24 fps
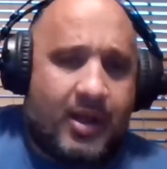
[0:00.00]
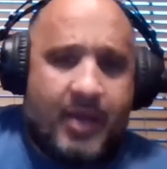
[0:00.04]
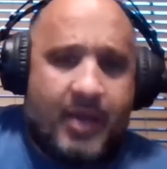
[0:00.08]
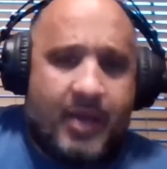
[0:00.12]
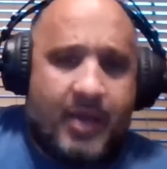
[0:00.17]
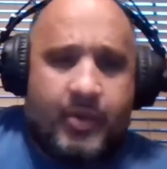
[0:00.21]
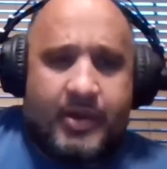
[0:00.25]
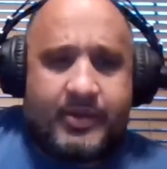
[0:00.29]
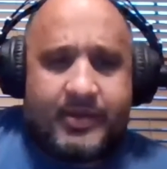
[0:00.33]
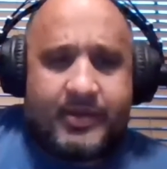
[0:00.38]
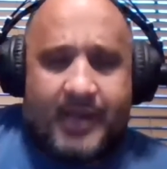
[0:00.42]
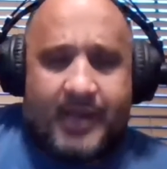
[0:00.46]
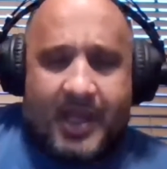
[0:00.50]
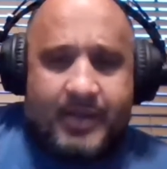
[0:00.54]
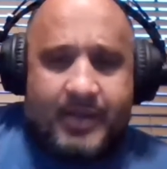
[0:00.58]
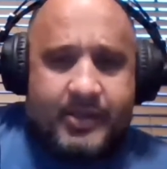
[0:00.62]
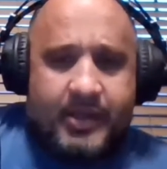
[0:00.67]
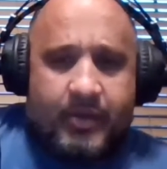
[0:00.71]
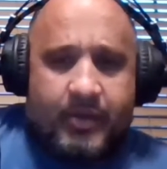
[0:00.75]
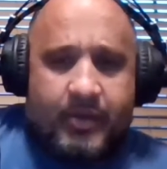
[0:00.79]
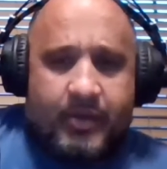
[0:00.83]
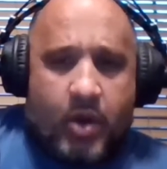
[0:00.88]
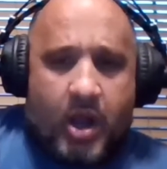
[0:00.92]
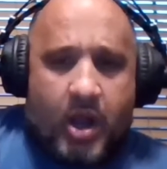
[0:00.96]
I
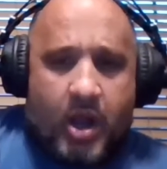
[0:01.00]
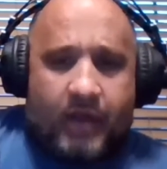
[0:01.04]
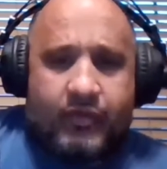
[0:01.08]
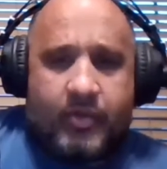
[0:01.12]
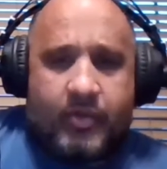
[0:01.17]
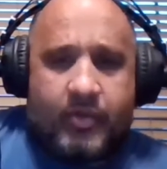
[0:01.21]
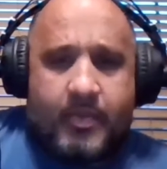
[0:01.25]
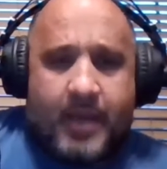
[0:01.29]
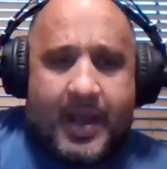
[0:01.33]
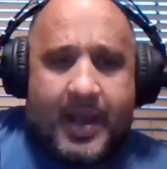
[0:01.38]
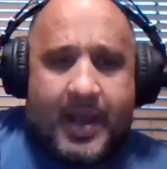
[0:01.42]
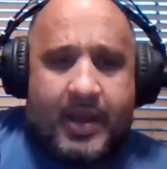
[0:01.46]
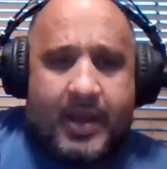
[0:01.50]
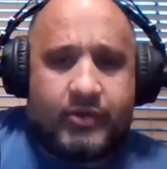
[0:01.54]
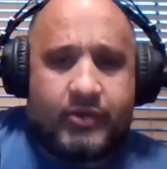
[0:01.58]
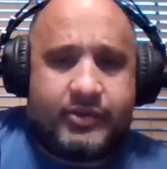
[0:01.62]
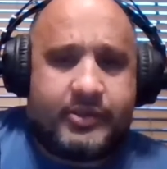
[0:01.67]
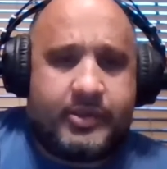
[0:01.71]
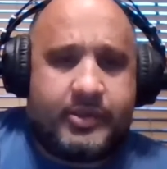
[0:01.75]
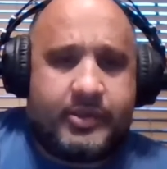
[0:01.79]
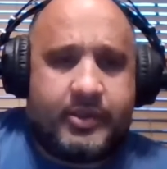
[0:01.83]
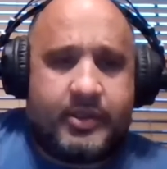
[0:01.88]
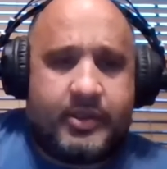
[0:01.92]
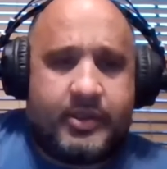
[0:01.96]
did a walk from my house
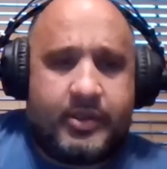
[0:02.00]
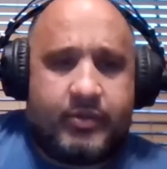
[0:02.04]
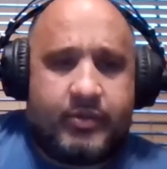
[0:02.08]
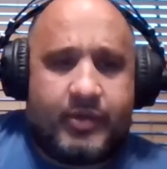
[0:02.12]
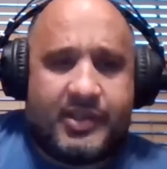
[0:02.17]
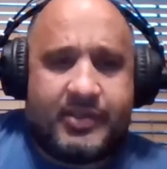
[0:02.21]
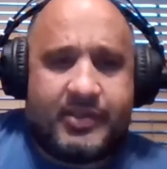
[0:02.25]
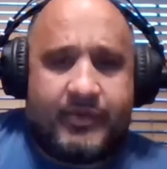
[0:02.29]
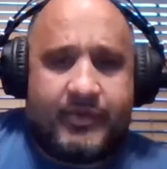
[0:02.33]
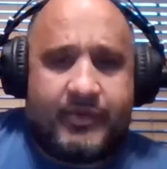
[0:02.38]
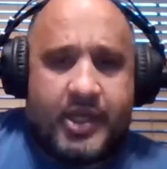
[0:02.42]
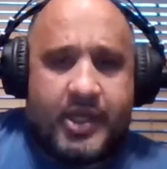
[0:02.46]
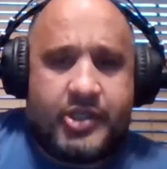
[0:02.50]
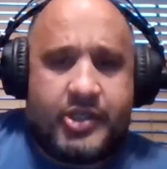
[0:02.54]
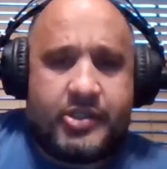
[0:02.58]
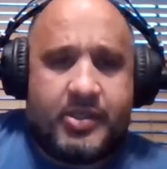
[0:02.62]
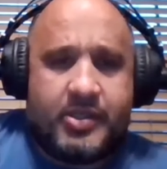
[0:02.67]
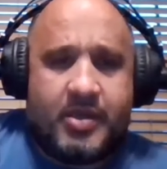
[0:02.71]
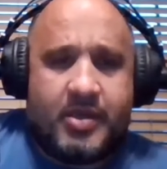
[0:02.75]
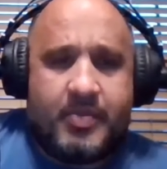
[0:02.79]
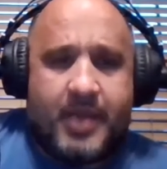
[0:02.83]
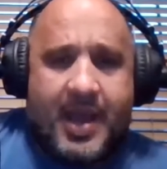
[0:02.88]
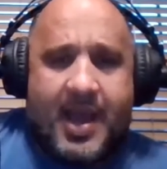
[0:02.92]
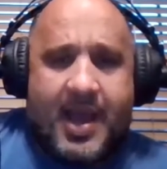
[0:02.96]
to the
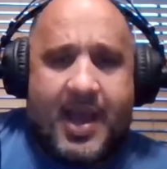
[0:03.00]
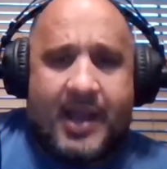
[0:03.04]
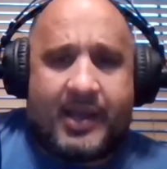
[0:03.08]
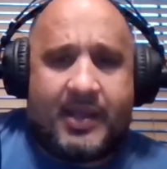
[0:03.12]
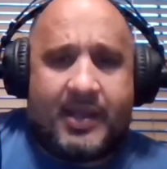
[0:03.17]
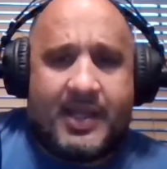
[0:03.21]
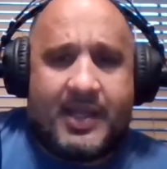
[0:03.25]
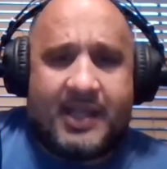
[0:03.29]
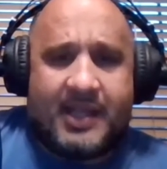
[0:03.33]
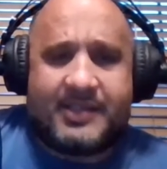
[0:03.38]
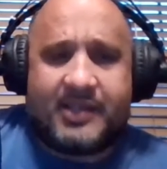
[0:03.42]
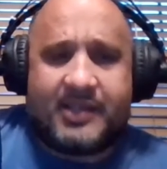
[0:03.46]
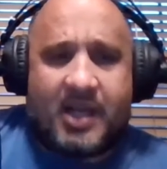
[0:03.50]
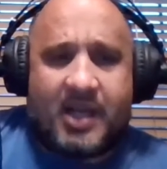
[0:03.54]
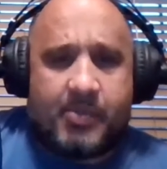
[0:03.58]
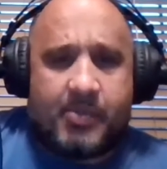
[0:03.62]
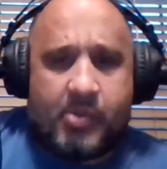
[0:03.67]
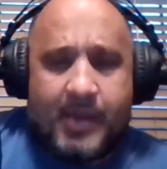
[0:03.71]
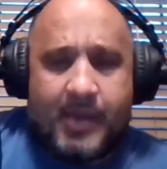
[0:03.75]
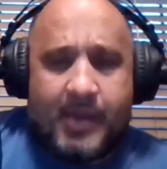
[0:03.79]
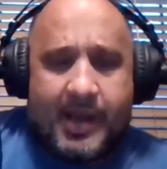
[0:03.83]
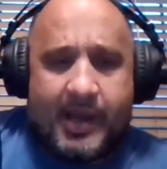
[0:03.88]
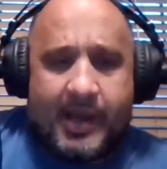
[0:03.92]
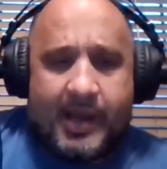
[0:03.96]
reservation and back, and that's a couple
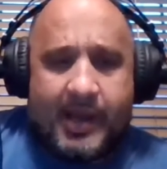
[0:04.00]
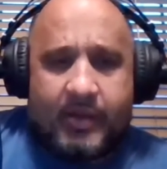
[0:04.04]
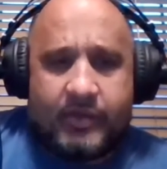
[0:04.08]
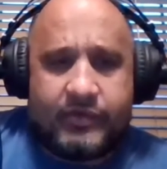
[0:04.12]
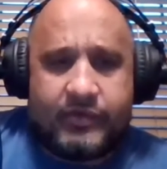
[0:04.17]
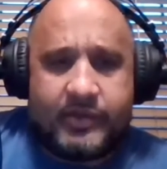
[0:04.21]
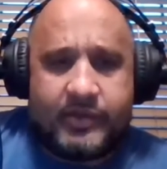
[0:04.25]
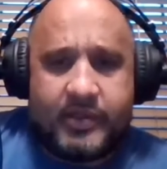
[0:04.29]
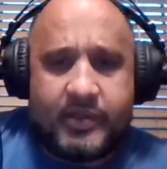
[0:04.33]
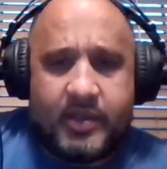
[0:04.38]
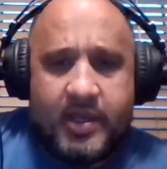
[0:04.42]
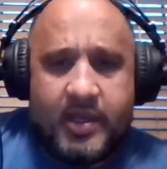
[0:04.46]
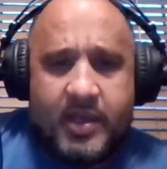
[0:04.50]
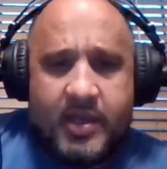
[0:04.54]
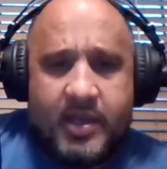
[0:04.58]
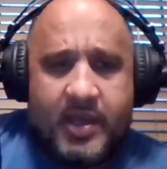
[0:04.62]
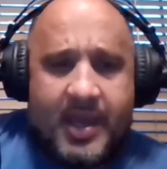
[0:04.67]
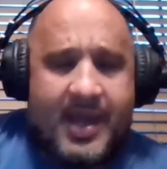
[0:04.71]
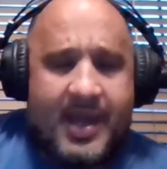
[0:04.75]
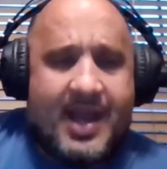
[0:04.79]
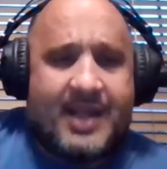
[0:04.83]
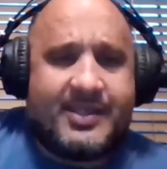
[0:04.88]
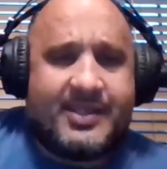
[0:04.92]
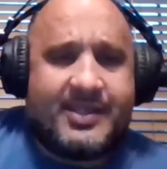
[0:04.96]
miles, and
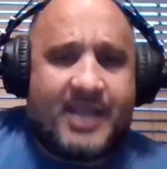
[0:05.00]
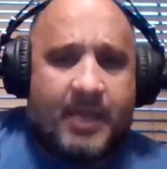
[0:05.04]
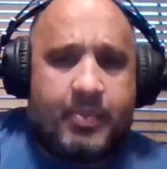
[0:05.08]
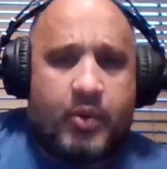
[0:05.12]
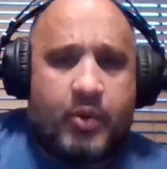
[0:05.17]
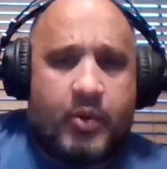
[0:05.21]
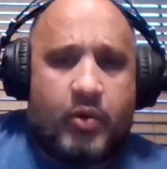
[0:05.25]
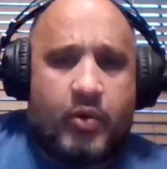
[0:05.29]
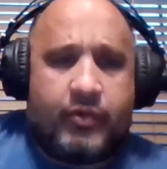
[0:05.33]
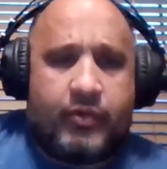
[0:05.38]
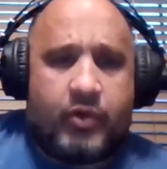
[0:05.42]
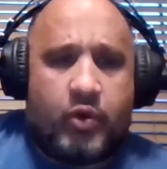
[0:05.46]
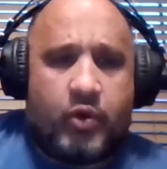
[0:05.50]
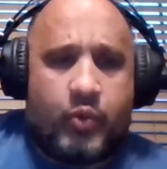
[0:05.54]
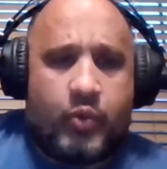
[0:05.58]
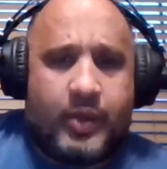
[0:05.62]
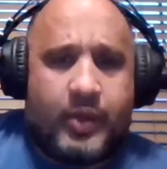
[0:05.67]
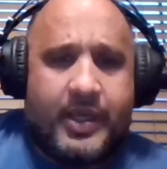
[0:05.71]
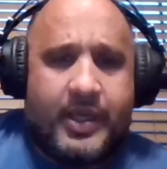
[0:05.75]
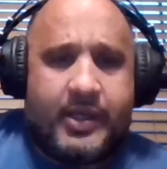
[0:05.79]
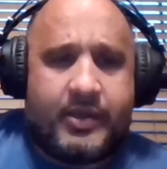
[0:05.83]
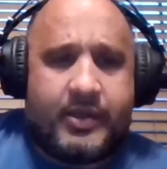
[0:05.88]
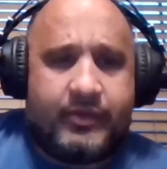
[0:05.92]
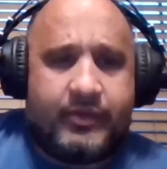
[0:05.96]
it adds up over a
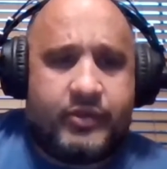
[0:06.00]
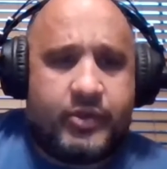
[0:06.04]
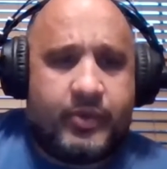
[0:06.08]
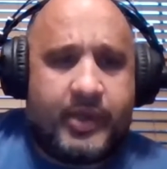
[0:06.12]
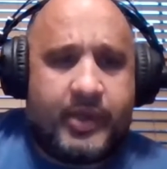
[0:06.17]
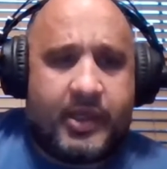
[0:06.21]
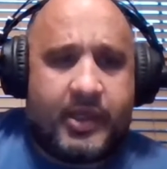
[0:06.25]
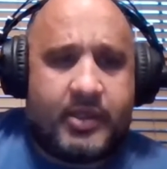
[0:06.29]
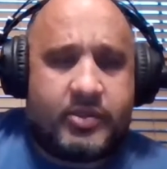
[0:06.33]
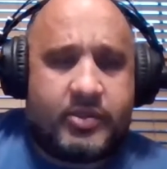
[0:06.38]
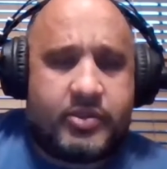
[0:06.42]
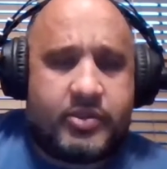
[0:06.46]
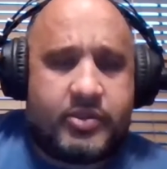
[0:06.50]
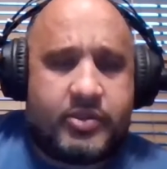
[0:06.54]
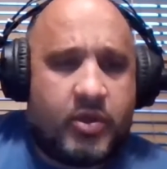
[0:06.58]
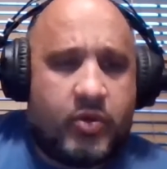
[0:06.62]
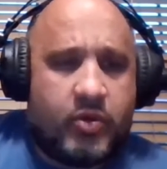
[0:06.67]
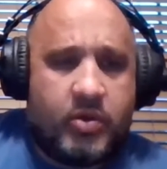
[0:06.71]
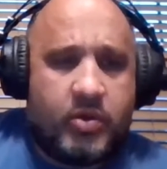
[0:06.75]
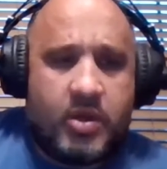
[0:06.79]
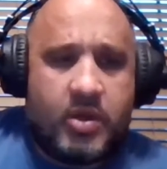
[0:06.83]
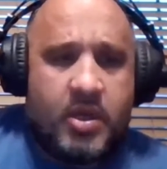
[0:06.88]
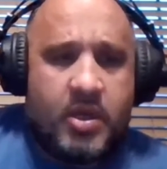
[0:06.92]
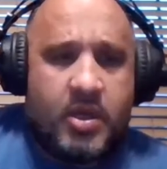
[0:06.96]
week of doing it.
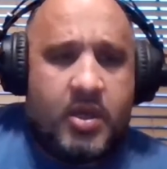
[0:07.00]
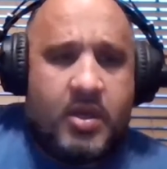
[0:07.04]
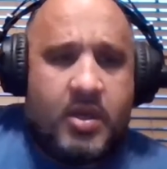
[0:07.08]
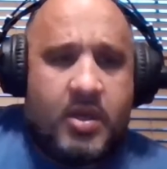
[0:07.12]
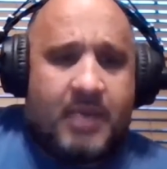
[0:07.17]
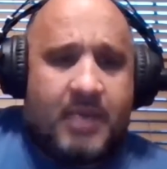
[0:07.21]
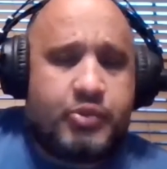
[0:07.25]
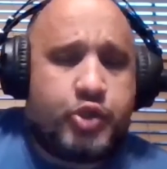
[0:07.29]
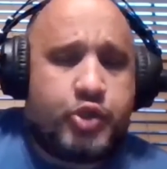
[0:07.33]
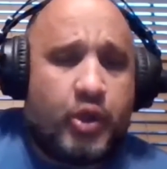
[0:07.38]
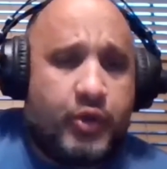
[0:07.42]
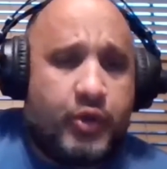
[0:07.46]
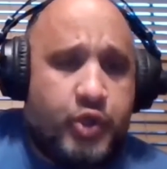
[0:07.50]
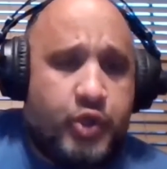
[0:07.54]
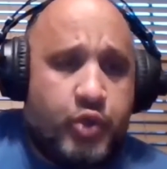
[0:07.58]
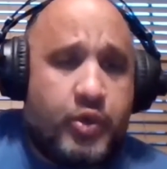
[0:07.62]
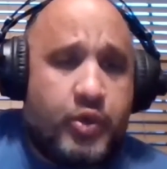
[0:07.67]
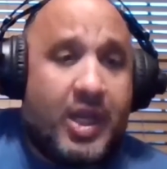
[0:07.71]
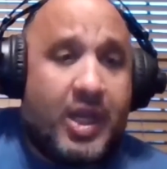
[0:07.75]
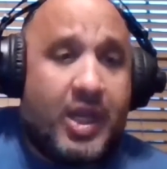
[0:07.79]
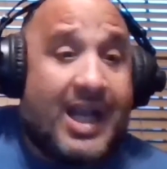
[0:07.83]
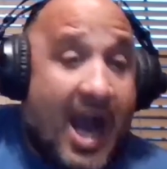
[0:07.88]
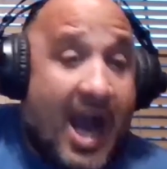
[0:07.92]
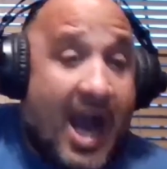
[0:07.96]
So I'm sure
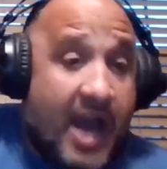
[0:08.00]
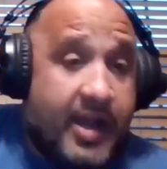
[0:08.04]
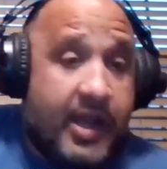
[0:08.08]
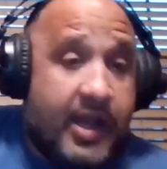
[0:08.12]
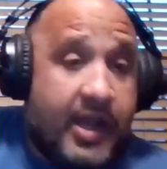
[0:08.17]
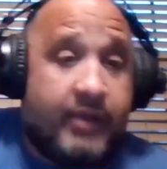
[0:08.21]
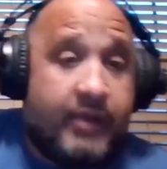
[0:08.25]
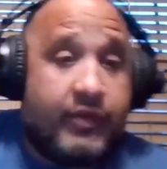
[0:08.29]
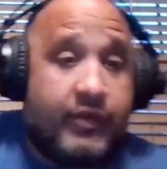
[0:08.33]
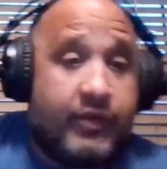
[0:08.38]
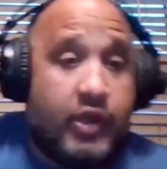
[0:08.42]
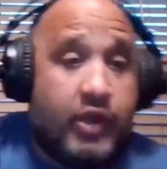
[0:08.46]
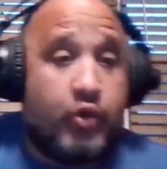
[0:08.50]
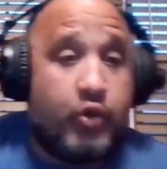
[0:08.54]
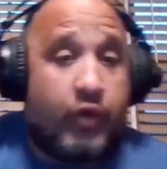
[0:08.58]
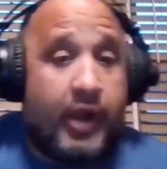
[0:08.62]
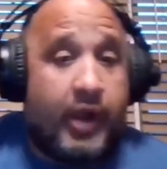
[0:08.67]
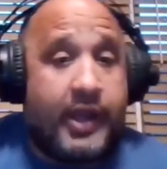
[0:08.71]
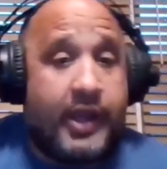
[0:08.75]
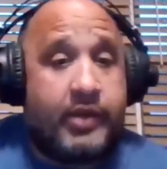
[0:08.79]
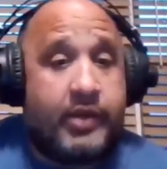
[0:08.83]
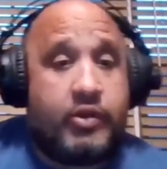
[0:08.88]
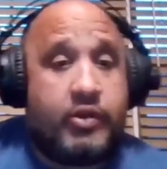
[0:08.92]
it's gardening for you, right?